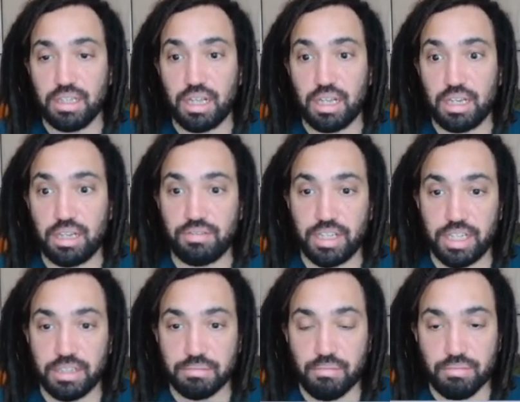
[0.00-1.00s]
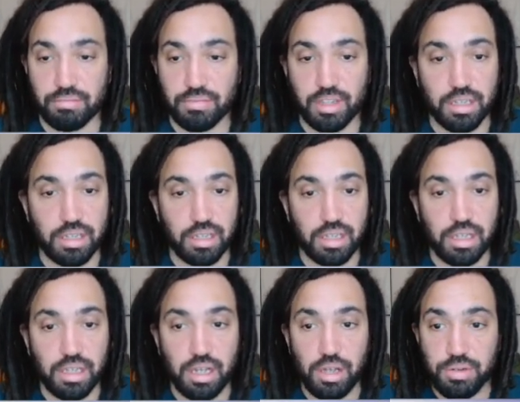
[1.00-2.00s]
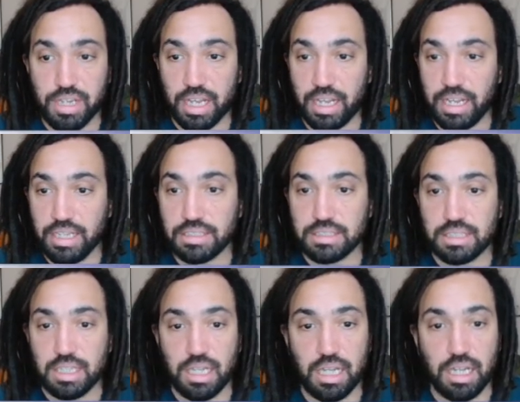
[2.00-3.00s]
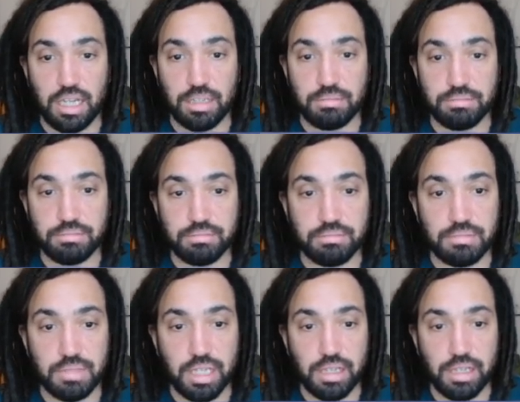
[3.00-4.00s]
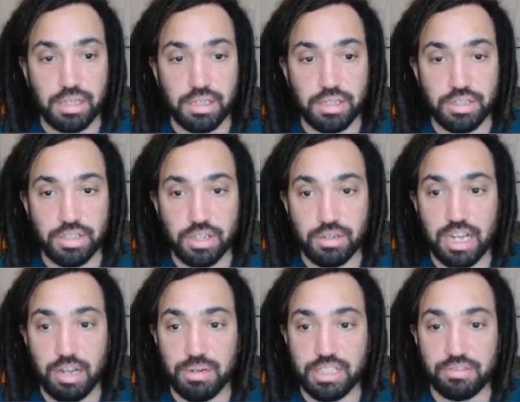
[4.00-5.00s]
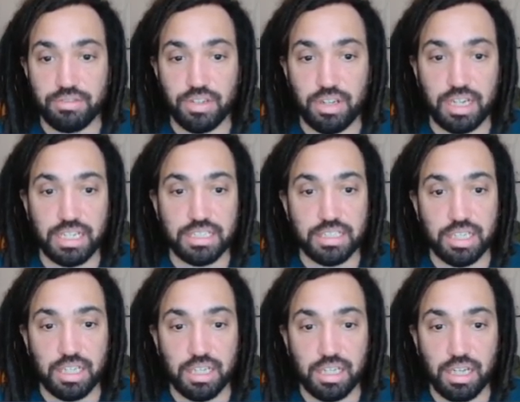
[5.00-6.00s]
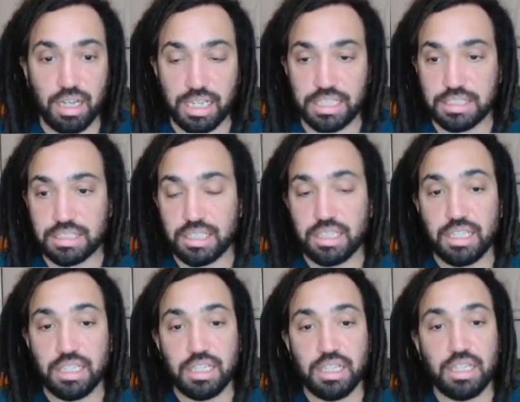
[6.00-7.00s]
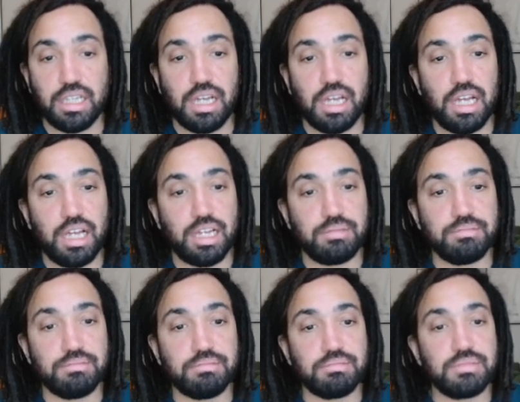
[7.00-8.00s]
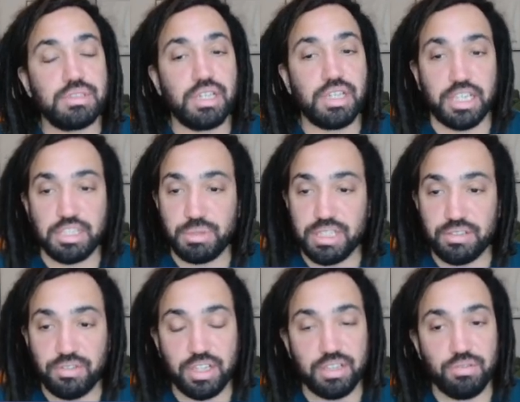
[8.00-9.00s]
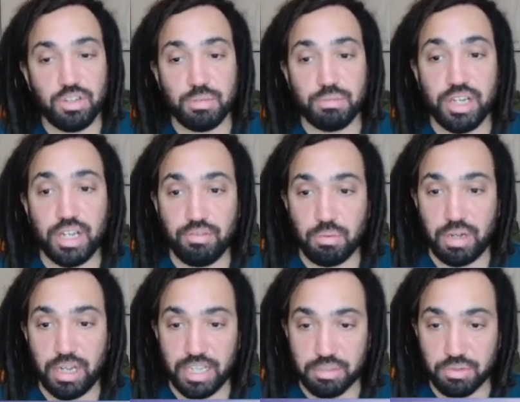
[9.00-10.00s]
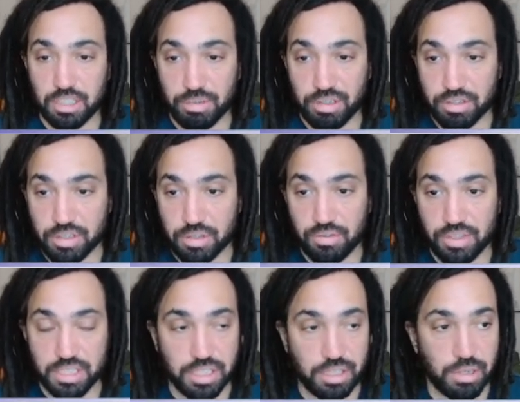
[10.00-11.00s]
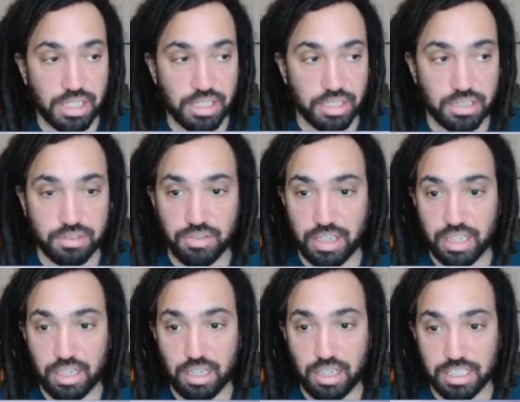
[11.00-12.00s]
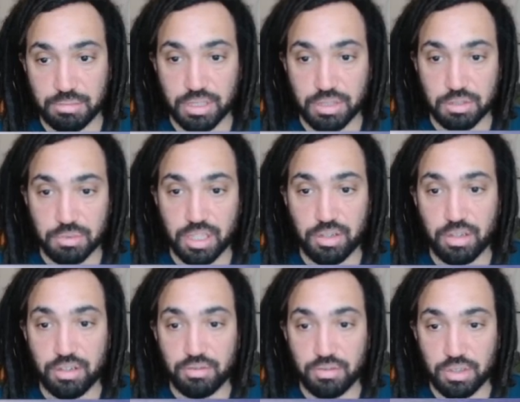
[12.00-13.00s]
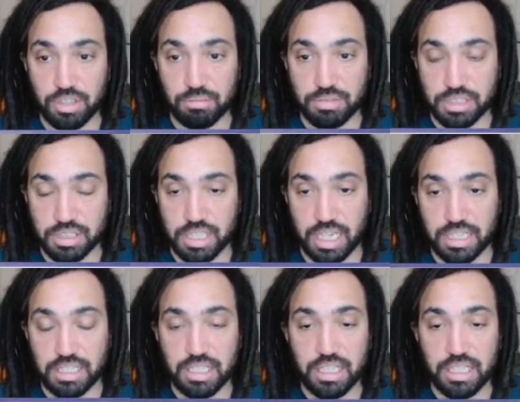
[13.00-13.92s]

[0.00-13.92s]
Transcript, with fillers: Lovely. Okay, um, so now we need to find the height. Um, okay, so we need to find the volume another way, because we're not going to be able to solve this equation to find the height, because we don't know the volume just yet.